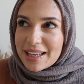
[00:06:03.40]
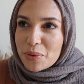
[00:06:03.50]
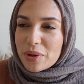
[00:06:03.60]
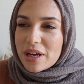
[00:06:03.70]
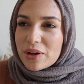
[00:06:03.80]

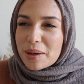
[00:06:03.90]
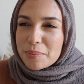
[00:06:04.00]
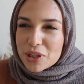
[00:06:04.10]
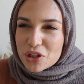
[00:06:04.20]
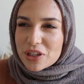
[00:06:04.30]
Without
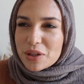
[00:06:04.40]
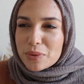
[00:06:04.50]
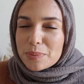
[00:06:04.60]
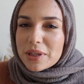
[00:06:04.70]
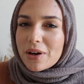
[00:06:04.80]
ambition, it
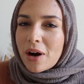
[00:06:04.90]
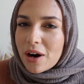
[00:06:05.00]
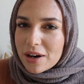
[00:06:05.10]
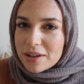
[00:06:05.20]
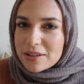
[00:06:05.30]
would be
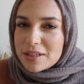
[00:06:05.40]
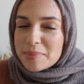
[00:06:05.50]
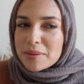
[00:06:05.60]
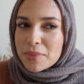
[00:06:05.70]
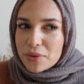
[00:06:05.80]
hard to
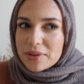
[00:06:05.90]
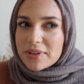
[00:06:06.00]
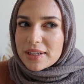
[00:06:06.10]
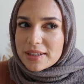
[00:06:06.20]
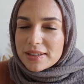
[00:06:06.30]
be
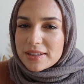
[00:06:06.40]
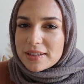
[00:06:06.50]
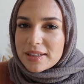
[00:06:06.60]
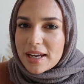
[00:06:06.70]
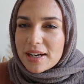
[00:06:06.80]
motivated,
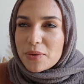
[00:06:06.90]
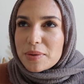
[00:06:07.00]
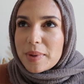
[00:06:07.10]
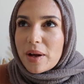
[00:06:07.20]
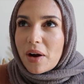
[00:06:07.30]
and it
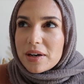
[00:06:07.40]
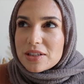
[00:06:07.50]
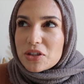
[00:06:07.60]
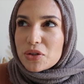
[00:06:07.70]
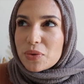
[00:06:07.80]
would be hard
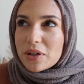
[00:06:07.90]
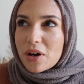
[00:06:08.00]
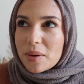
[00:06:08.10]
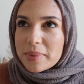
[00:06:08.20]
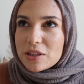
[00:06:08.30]
to
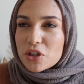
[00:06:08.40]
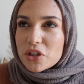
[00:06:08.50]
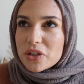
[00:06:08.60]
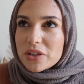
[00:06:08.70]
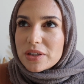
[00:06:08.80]

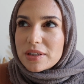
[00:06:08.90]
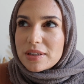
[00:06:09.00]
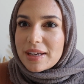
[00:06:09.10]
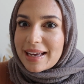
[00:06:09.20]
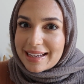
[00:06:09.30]
accomplish
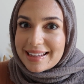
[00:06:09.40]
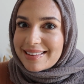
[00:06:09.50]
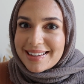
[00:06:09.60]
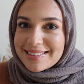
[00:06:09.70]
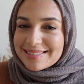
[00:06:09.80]

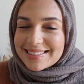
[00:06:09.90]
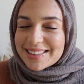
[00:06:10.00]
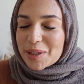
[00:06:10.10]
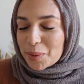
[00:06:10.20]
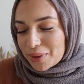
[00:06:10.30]
anything.
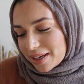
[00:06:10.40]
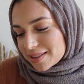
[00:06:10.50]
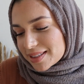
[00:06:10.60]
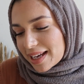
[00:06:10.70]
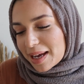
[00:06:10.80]
So
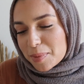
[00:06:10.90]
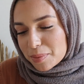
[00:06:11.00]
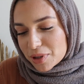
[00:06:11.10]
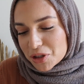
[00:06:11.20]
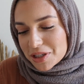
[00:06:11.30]
yes, I am
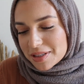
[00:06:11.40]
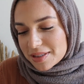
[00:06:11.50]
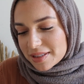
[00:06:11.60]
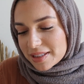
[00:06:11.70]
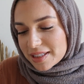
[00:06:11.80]
ambitious.
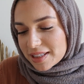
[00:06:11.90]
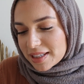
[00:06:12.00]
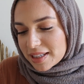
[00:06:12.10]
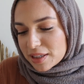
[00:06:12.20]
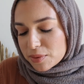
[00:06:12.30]

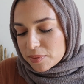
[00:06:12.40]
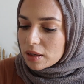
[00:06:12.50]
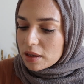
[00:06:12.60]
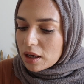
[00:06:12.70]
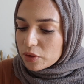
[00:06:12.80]

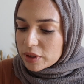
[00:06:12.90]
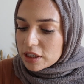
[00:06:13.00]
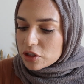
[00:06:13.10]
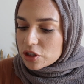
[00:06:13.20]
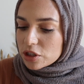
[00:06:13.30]

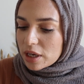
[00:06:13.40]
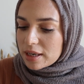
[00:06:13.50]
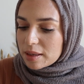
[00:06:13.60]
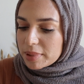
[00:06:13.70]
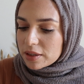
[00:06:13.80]
Arij
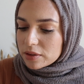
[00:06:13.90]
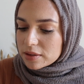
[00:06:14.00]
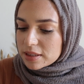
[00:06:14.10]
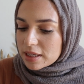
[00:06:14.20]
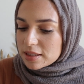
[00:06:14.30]

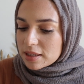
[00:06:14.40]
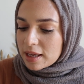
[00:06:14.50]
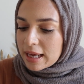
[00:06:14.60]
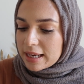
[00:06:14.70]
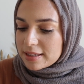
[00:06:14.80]
Nabil says,
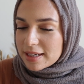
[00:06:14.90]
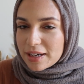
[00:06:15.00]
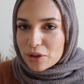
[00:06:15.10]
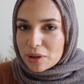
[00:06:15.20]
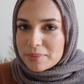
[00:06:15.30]
hate
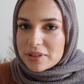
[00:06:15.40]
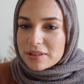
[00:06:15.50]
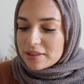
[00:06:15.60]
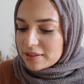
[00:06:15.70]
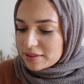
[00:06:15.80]
Arabs.